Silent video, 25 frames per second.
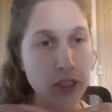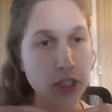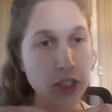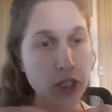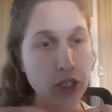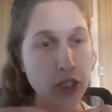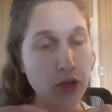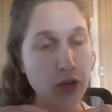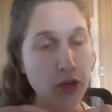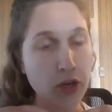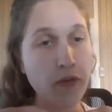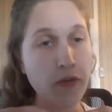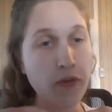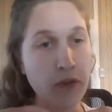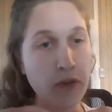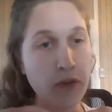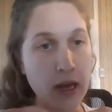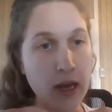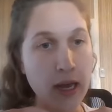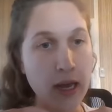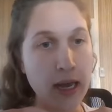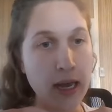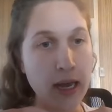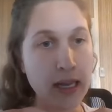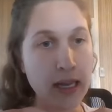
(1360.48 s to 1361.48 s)
Do you
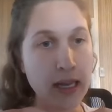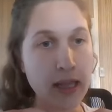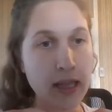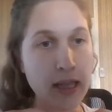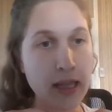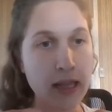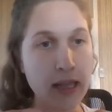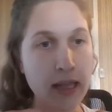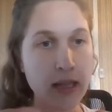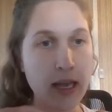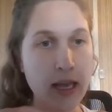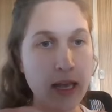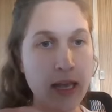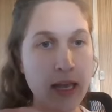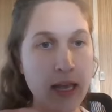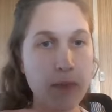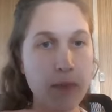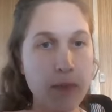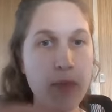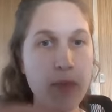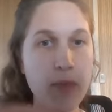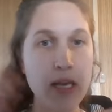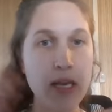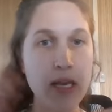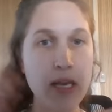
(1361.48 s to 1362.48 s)
find that like
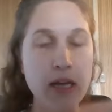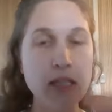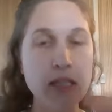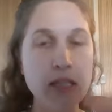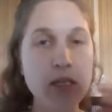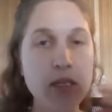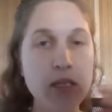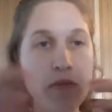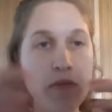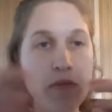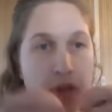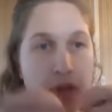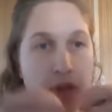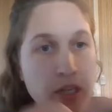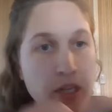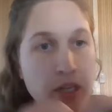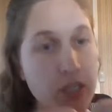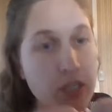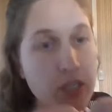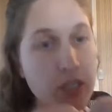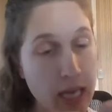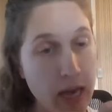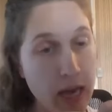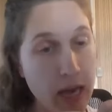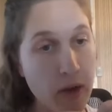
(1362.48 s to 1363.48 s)
because you've
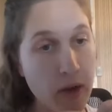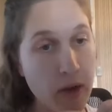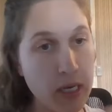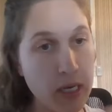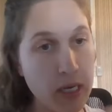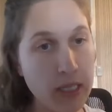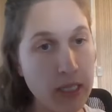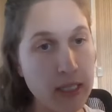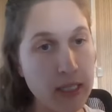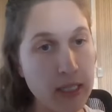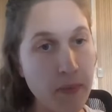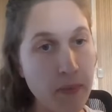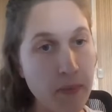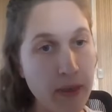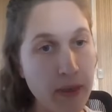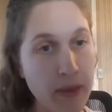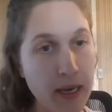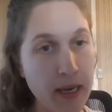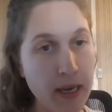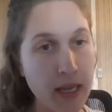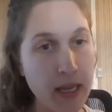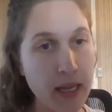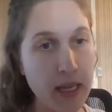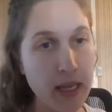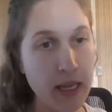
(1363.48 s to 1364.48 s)
niched down into
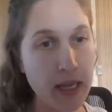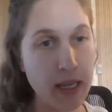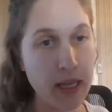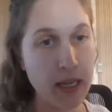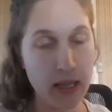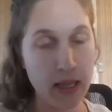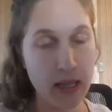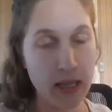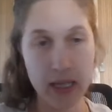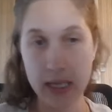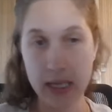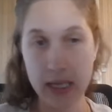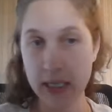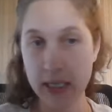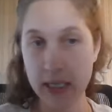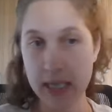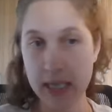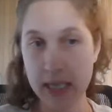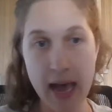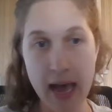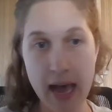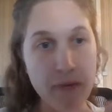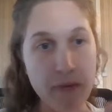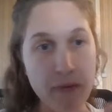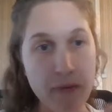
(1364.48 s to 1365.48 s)
something, like is
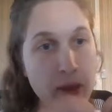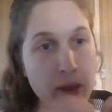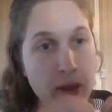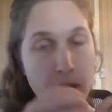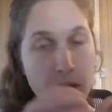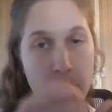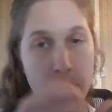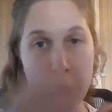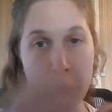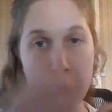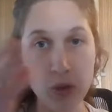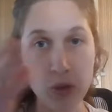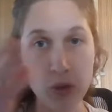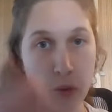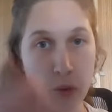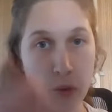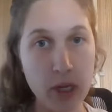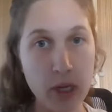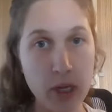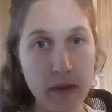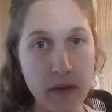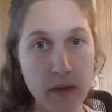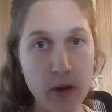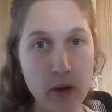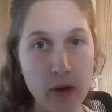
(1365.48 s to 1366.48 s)
that the
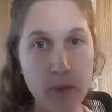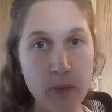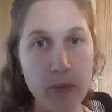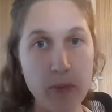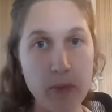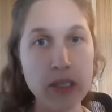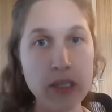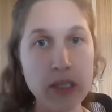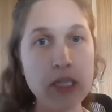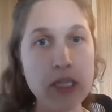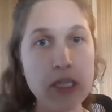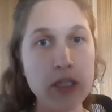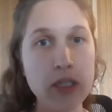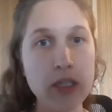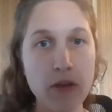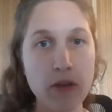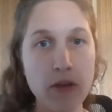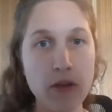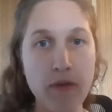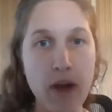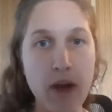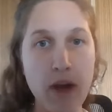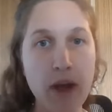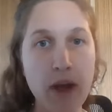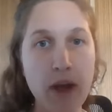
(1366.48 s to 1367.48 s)
majority of your business? Do
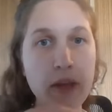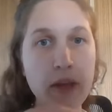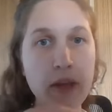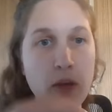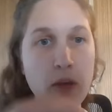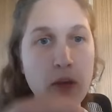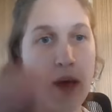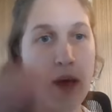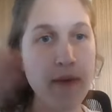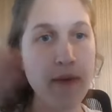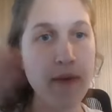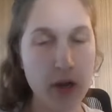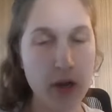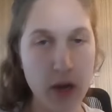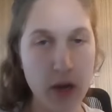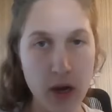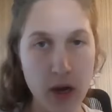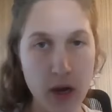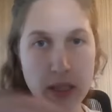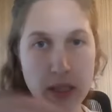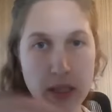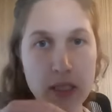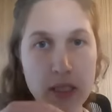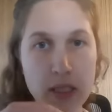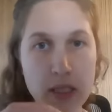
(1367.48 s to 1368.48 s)
you find like you have a
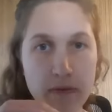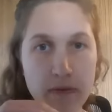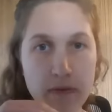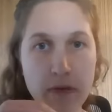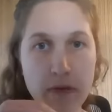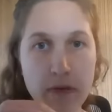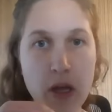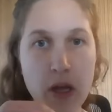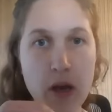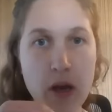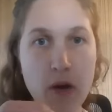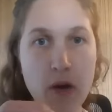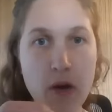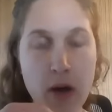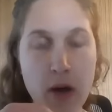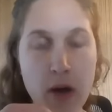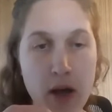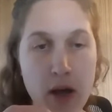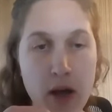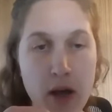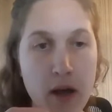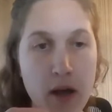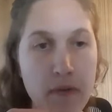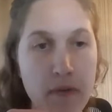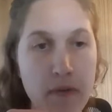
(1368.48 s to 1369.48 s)
constant flow
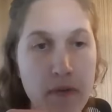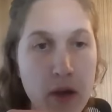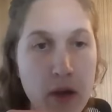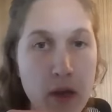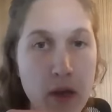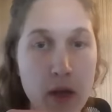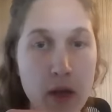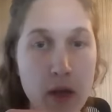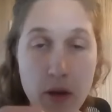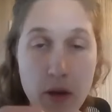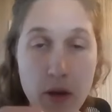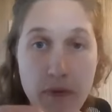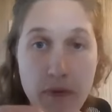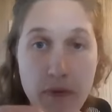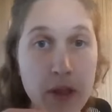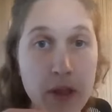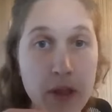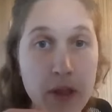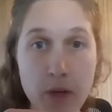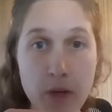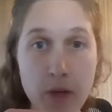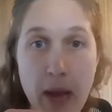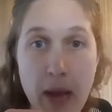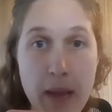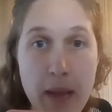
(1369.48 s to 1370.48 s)
of you're
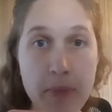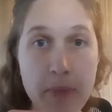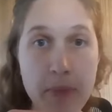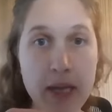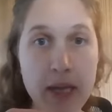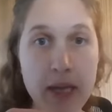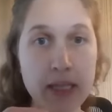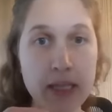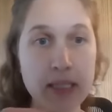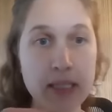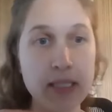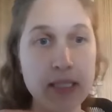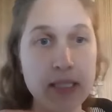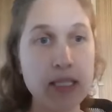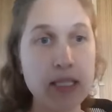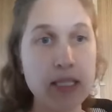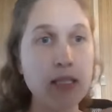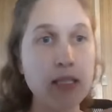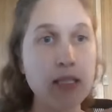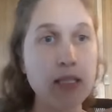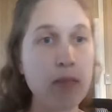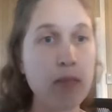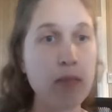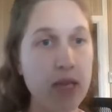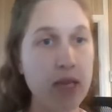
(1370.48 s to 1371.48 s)
filling your pipeline
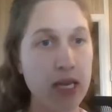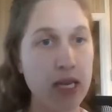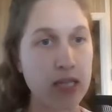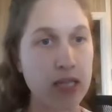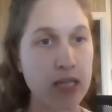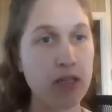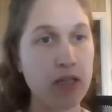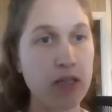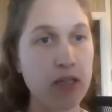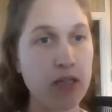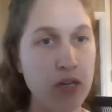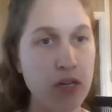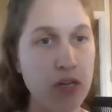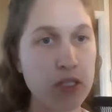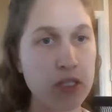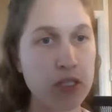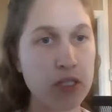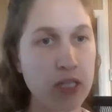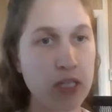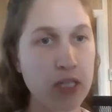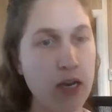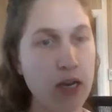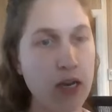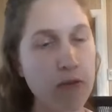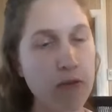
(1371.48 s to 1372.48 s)
consistently because you've niched
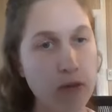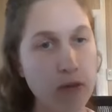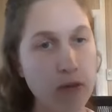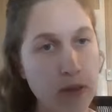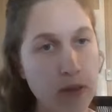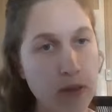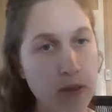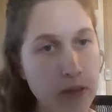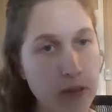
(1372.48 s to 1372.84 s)
down?